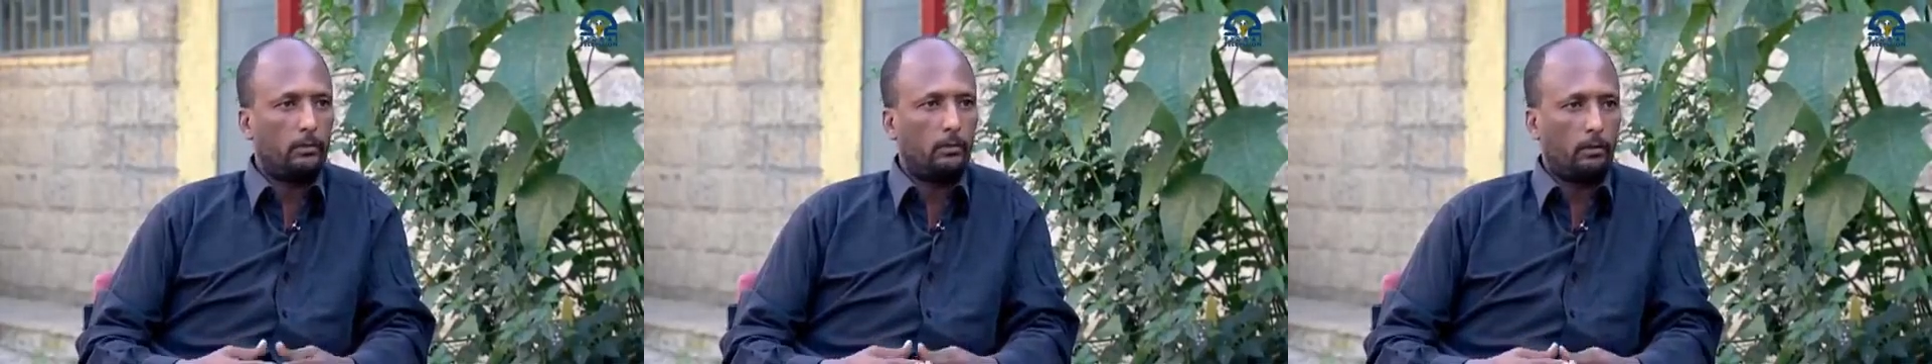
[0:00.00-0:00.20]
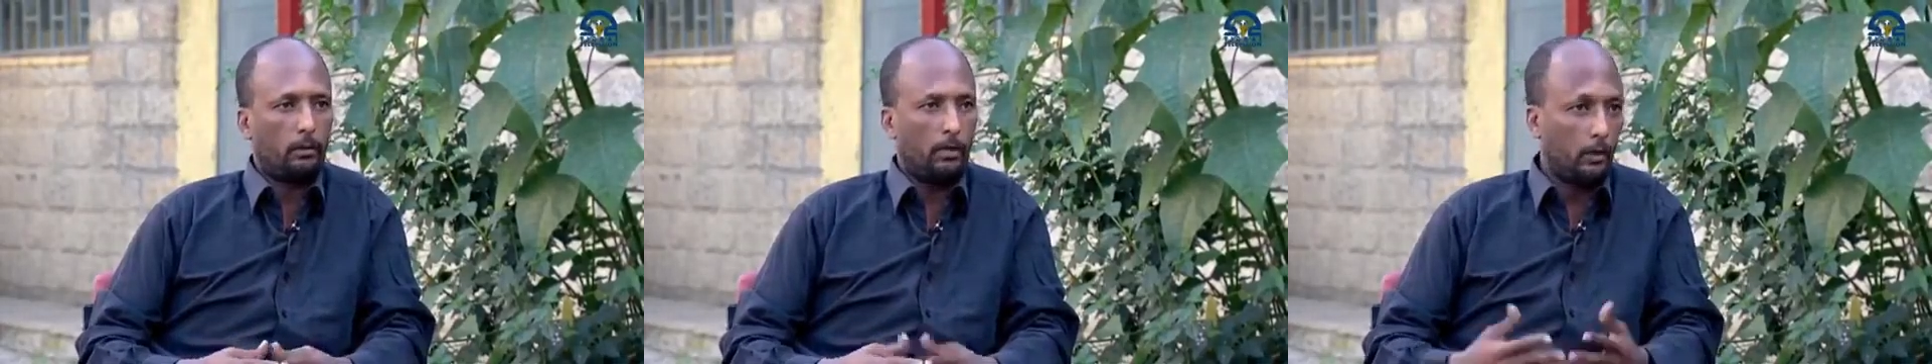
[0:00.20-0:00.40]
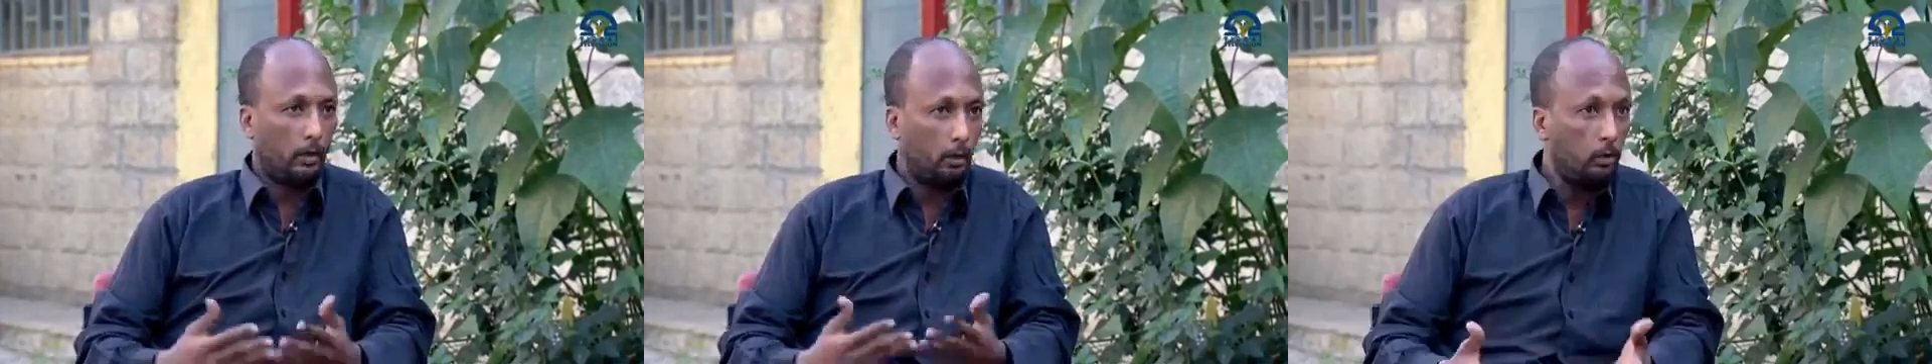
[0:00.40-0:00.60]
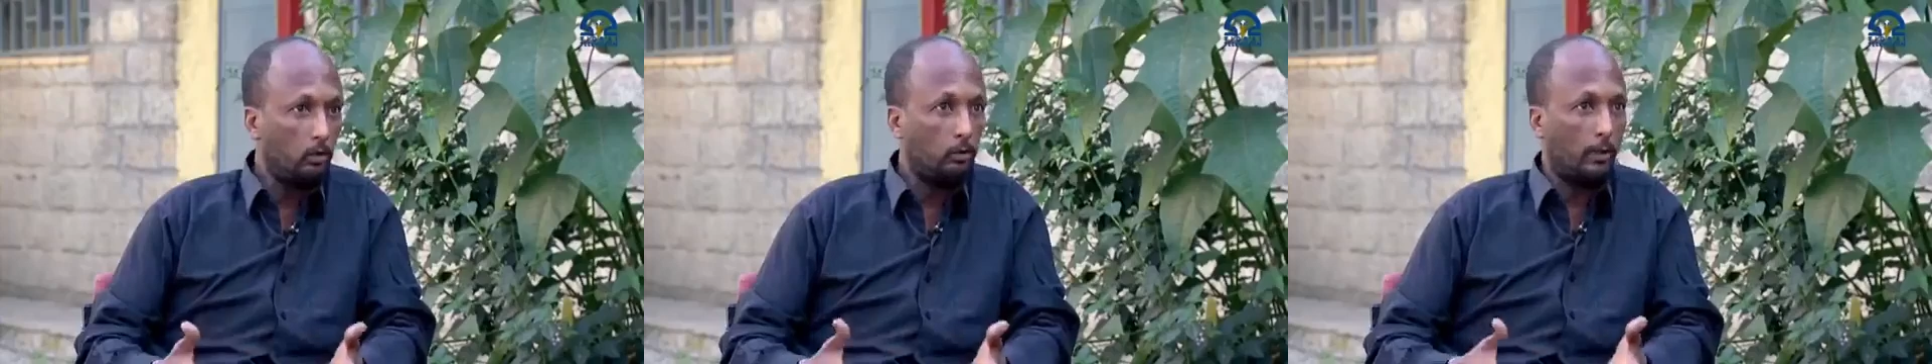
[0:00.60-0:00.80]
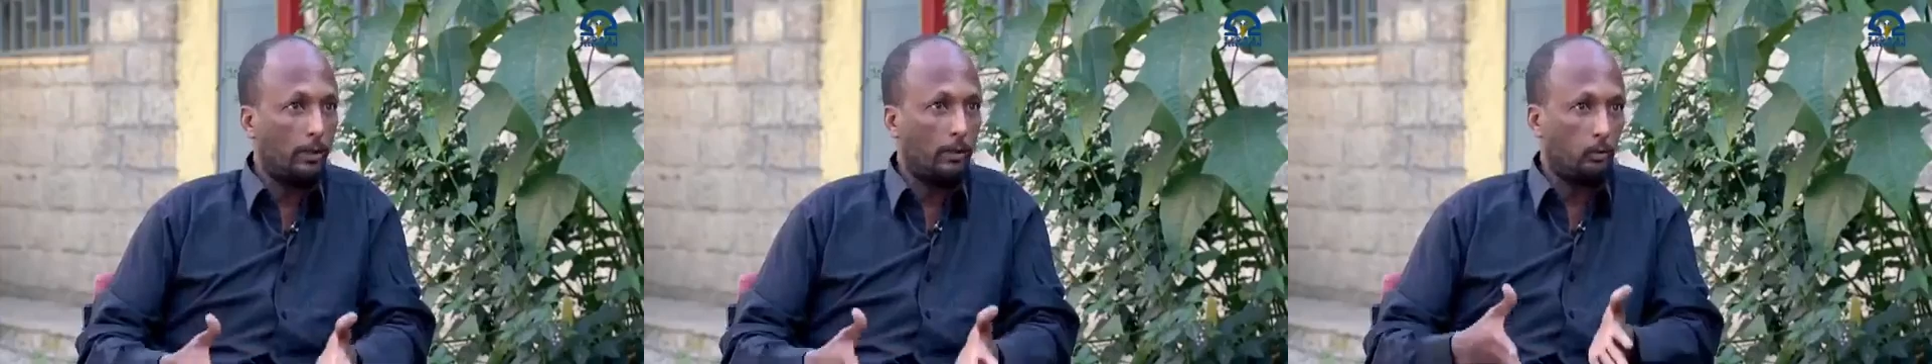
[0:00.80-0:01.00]
already
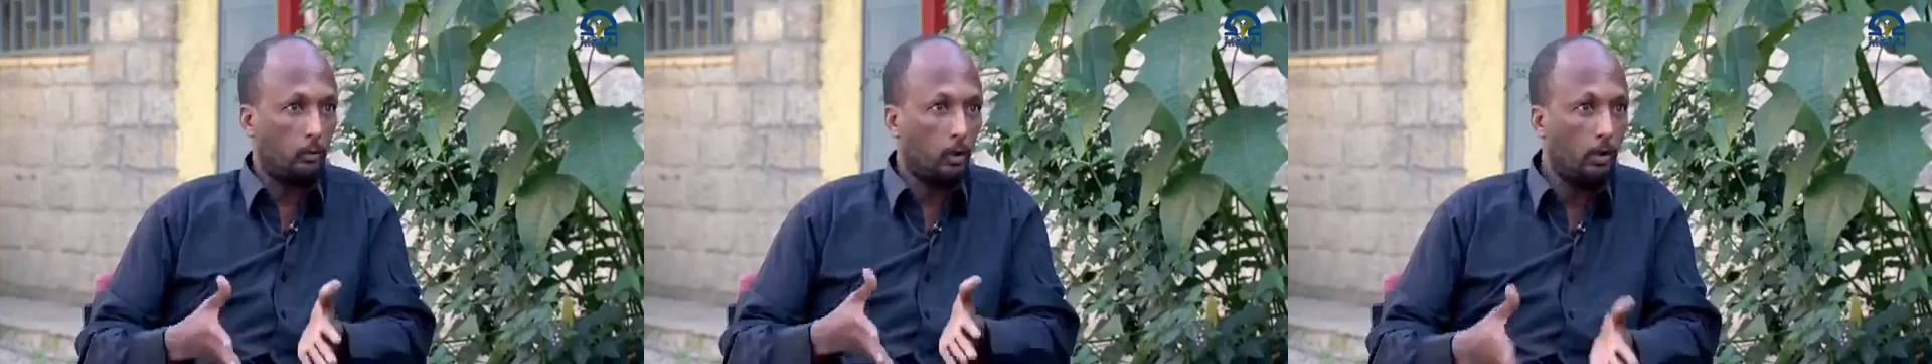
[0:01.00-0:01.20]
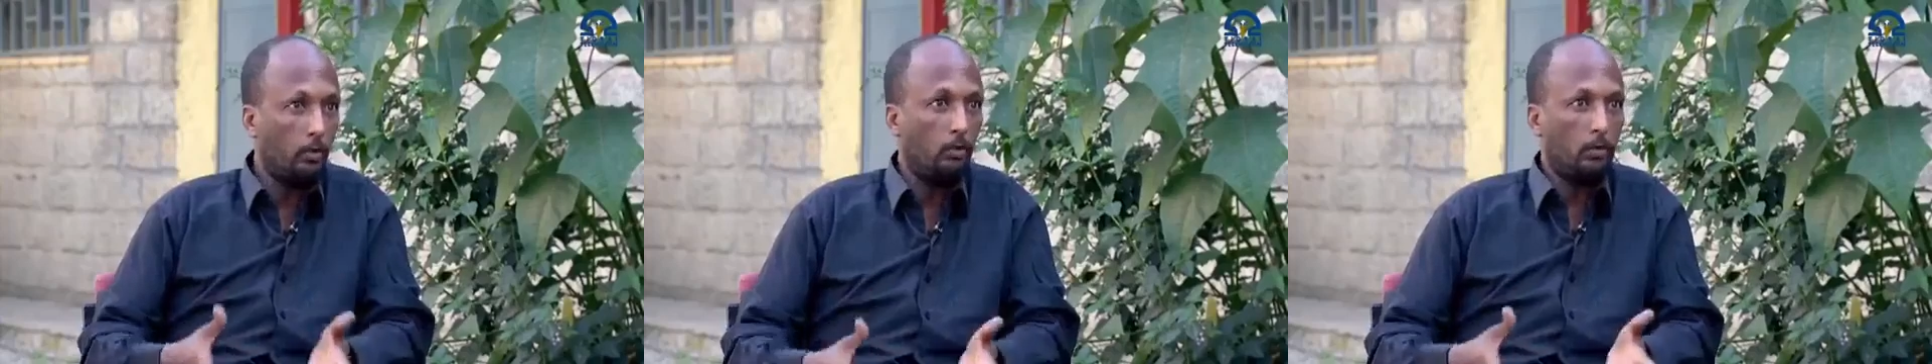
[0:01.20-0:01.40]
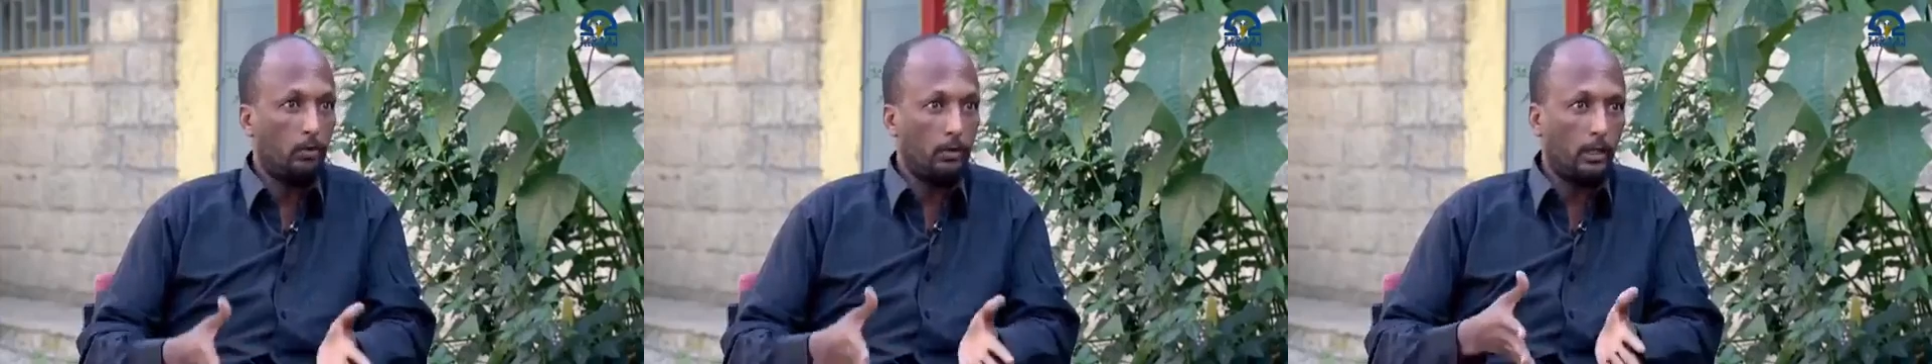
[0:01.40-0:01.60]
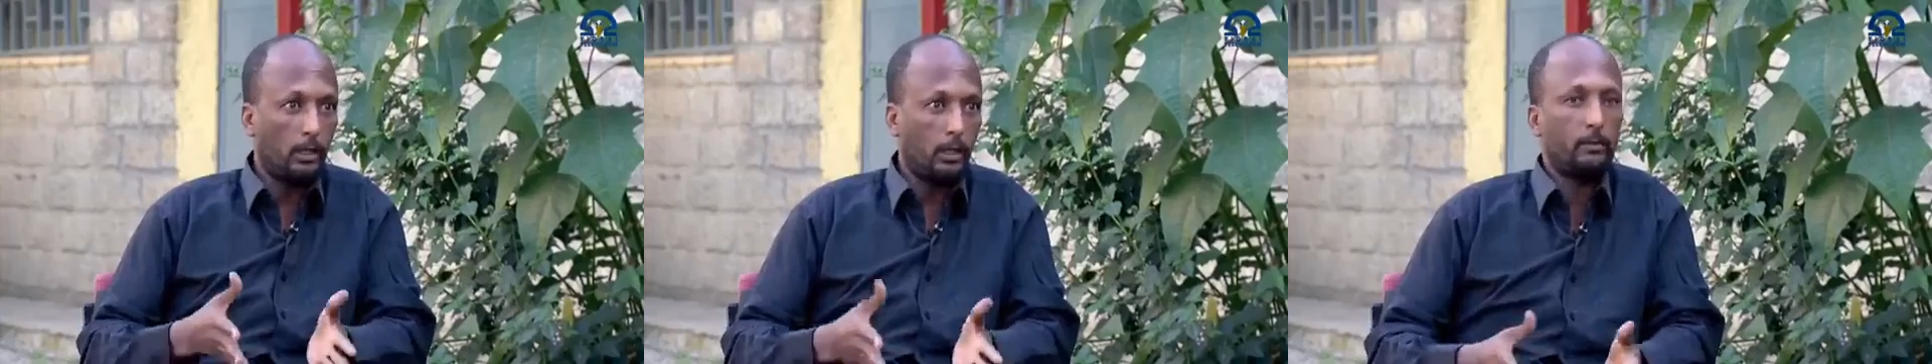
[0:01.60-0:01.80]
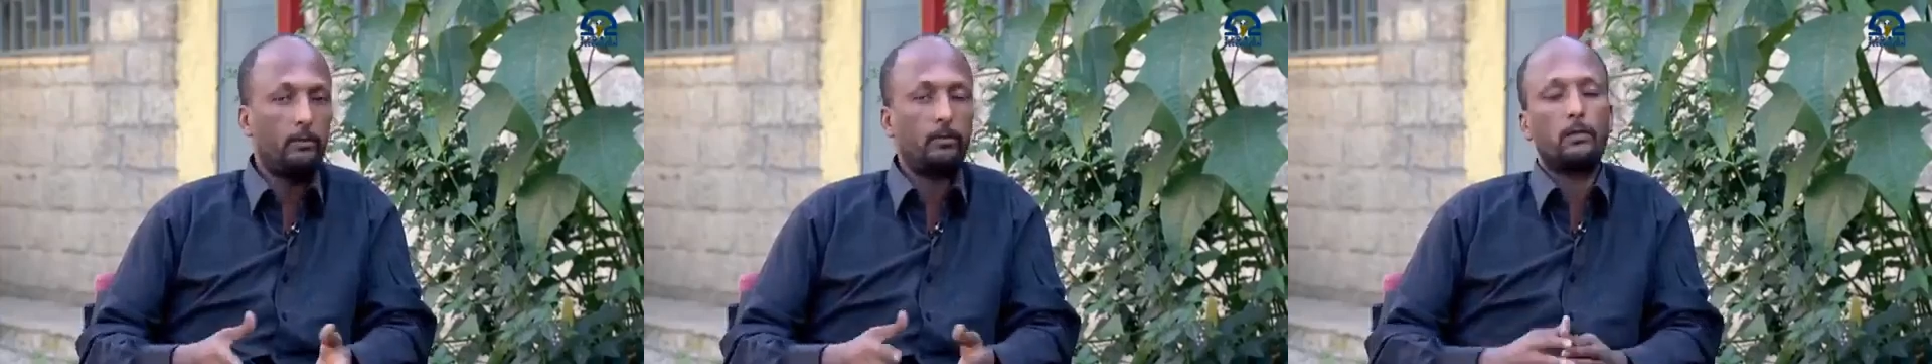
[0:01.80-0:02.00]
knows what is going on the
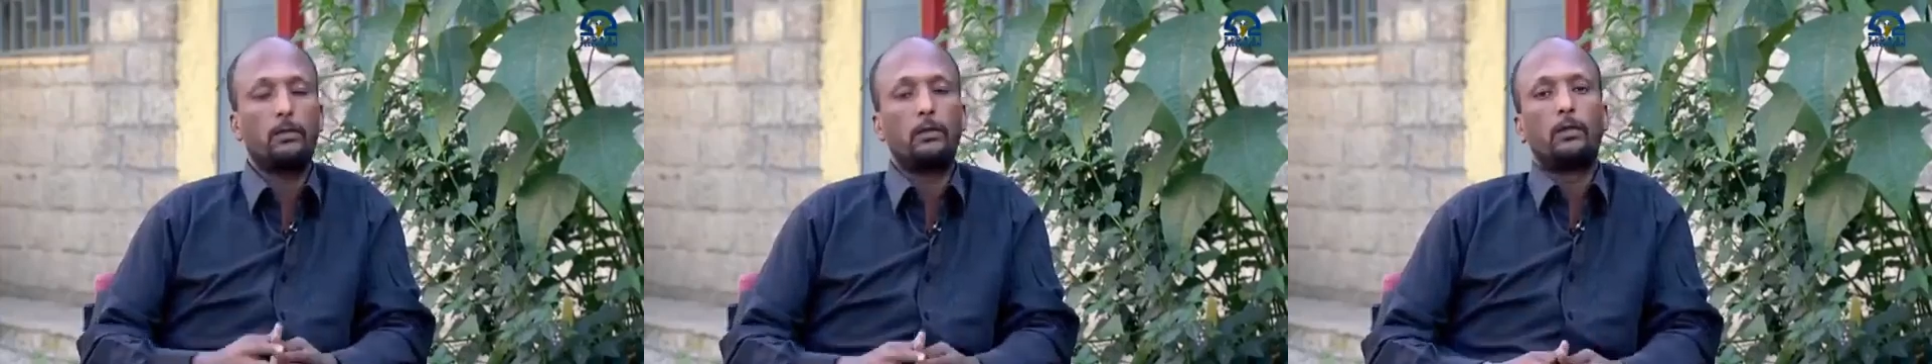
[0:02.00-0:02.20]
ground.